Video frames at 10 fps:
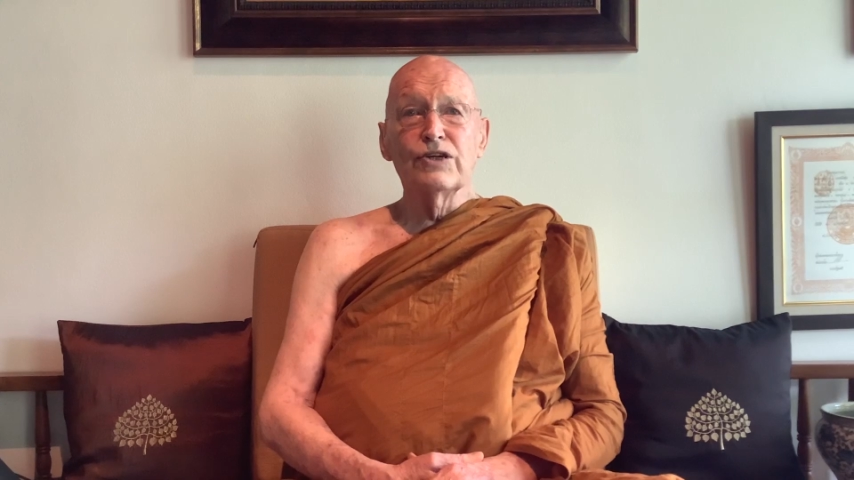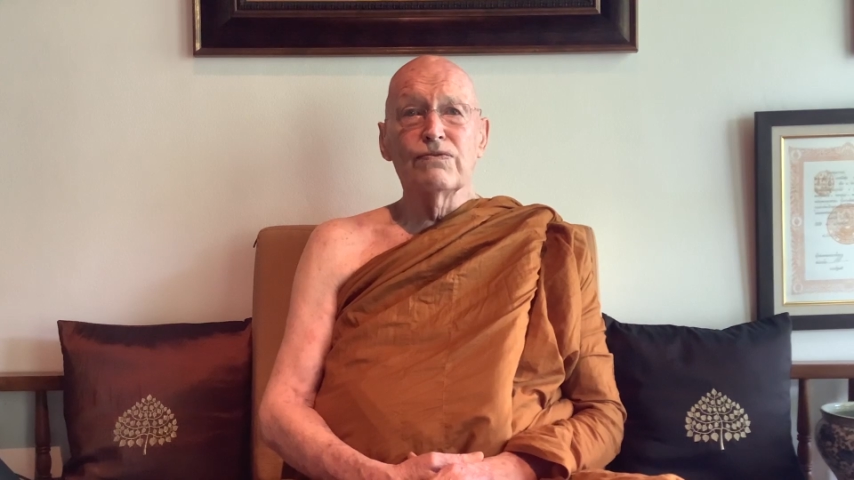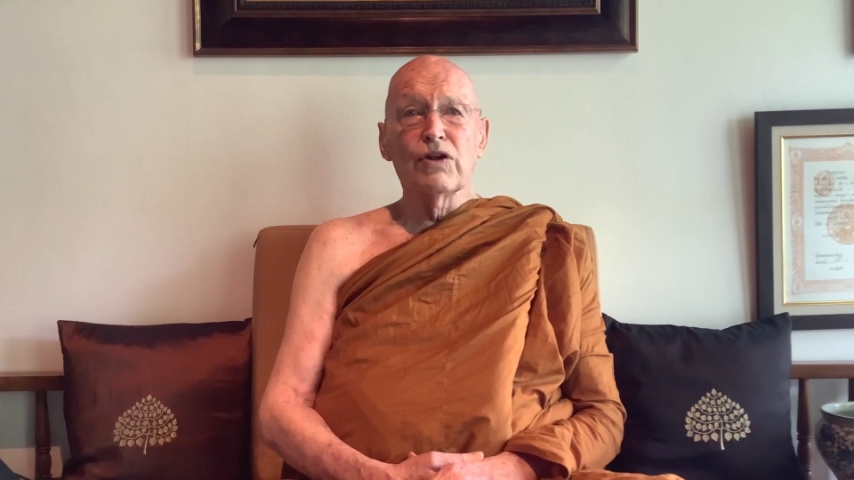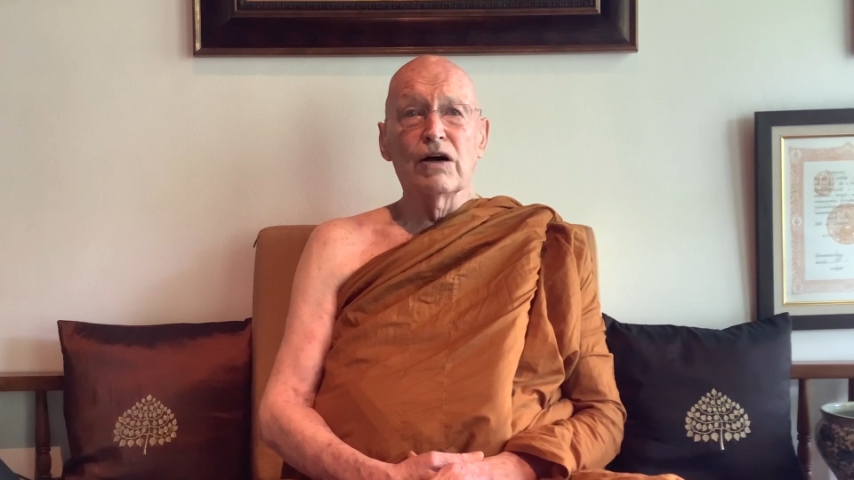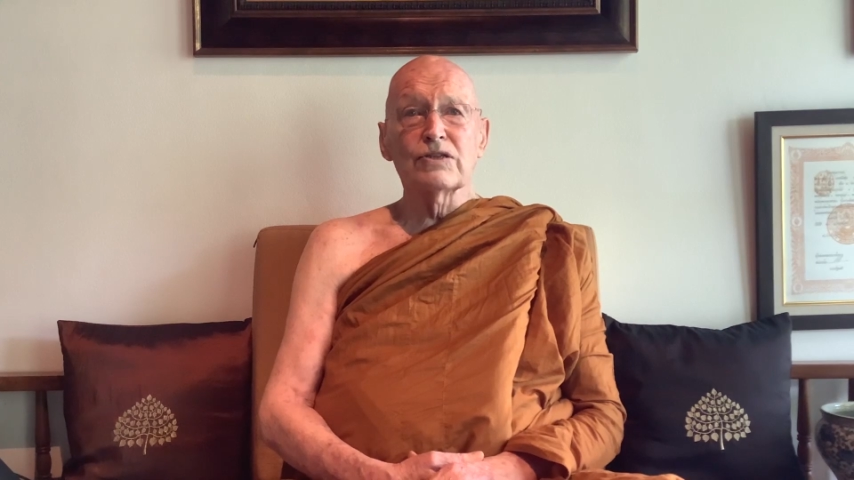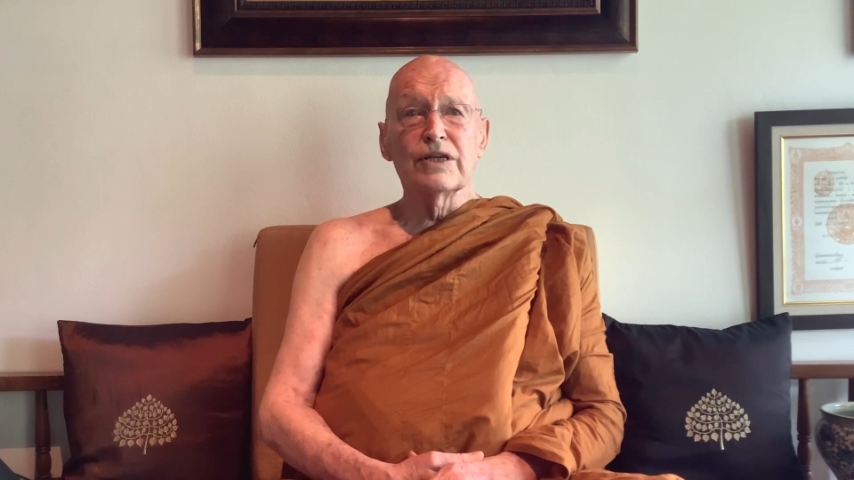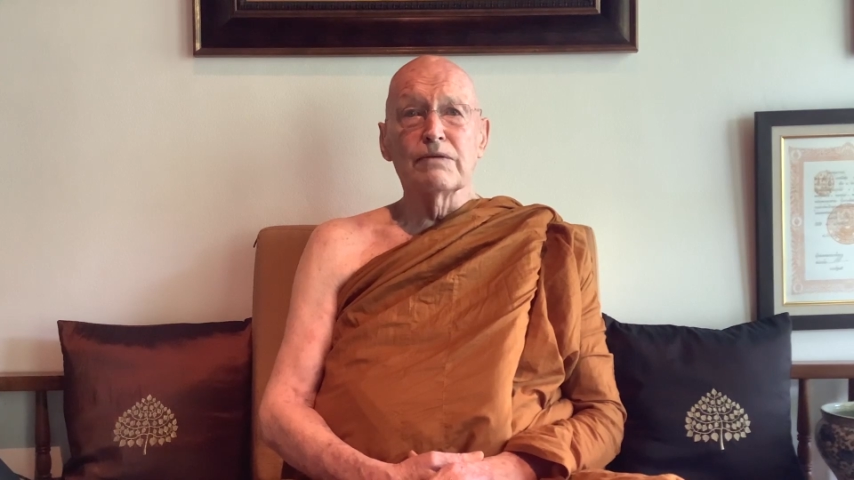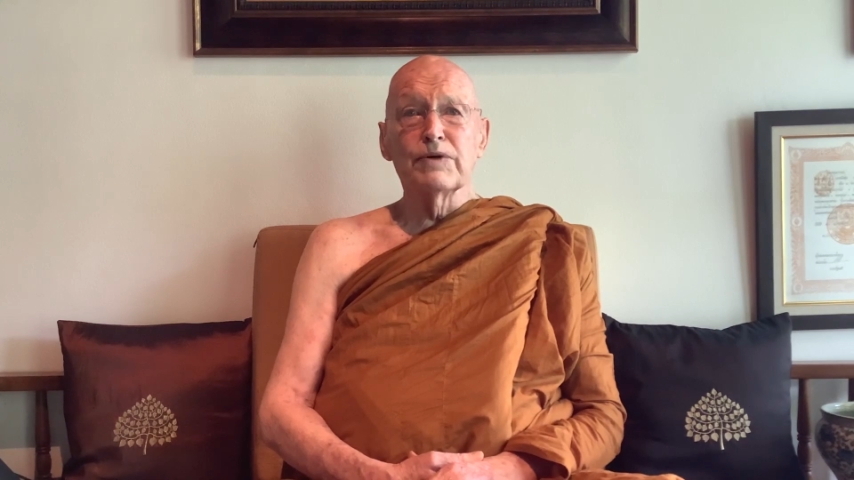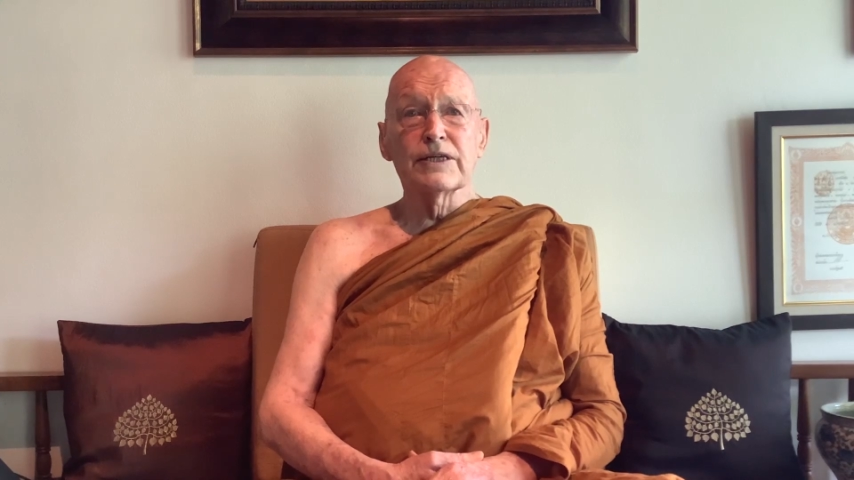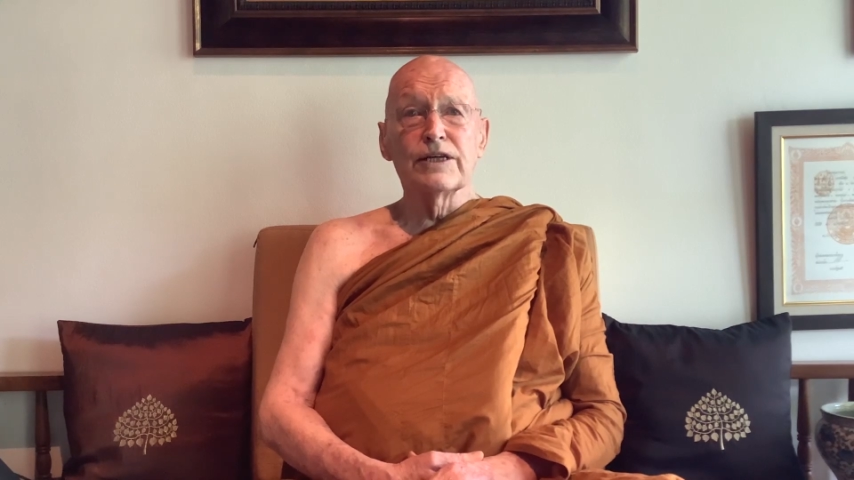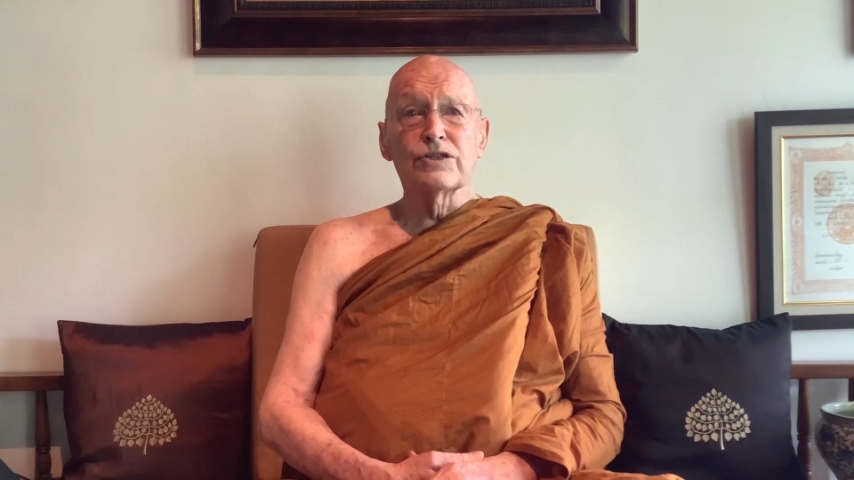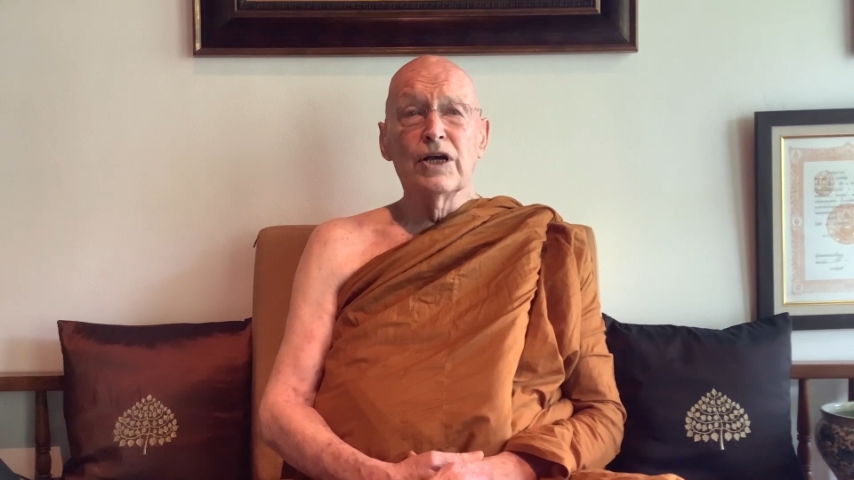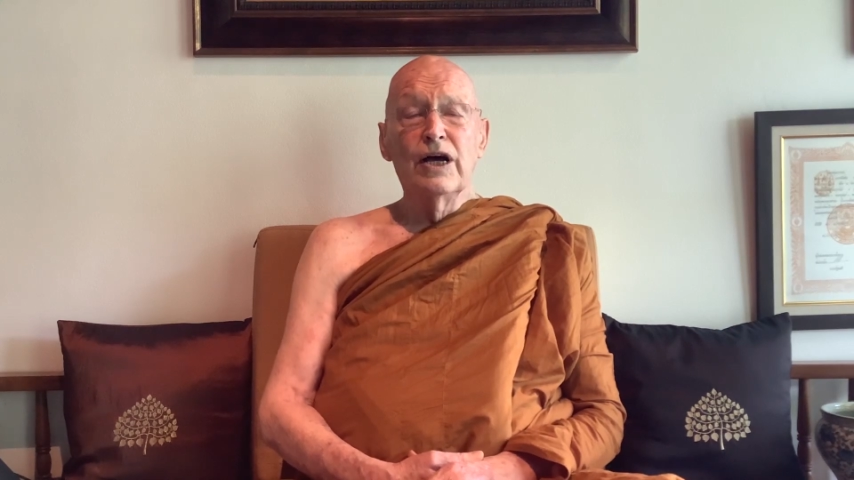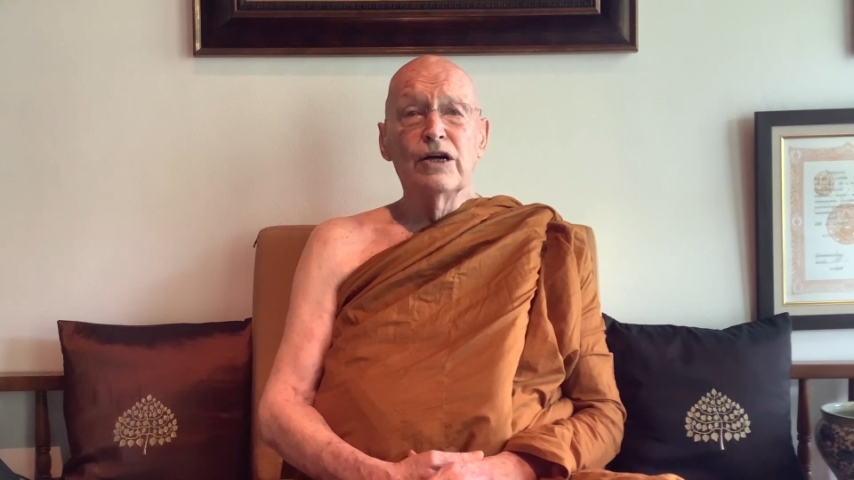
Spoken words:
you've lost it, because